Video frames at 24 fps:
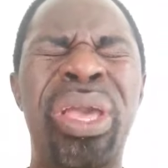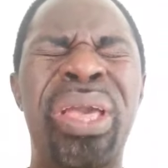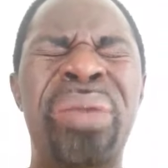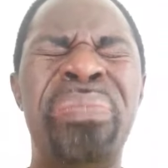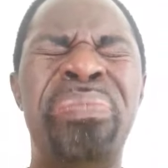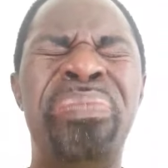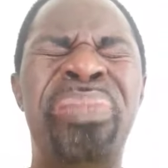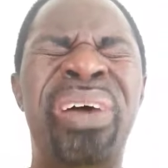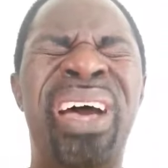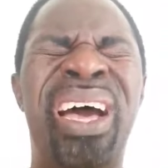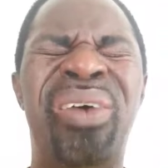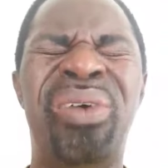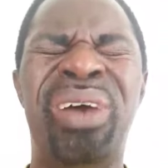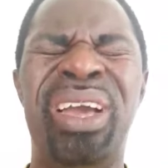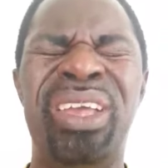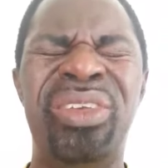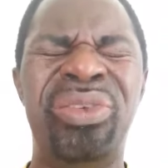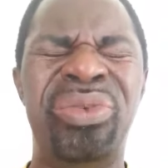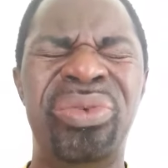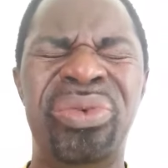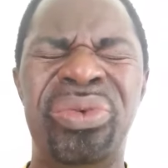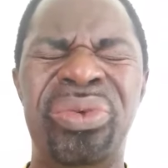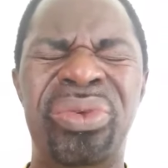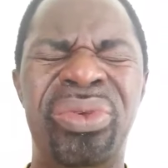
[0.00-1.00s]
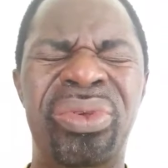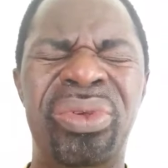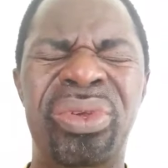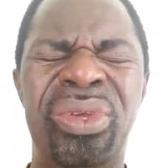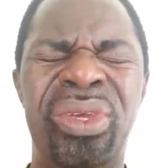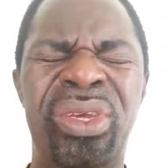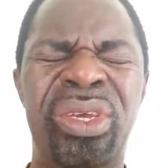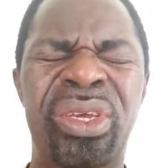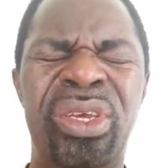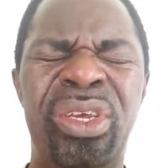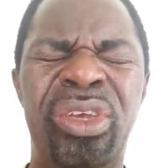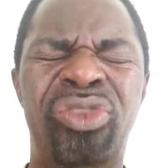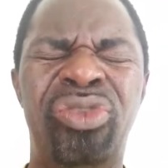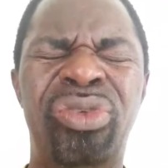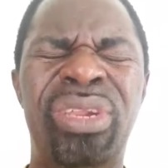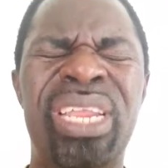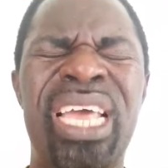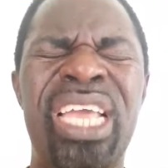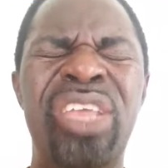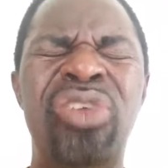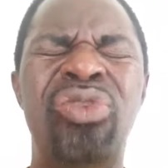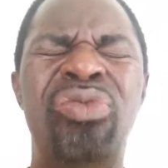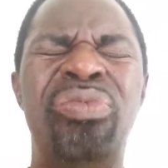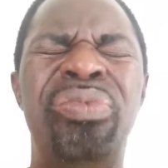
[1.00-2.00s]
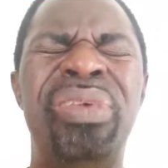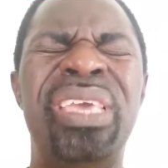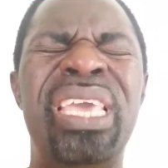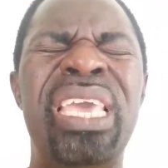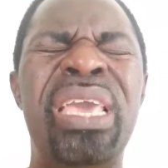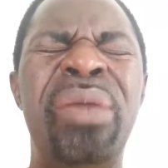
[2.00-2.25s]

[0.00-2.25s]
will empower you so that you'll be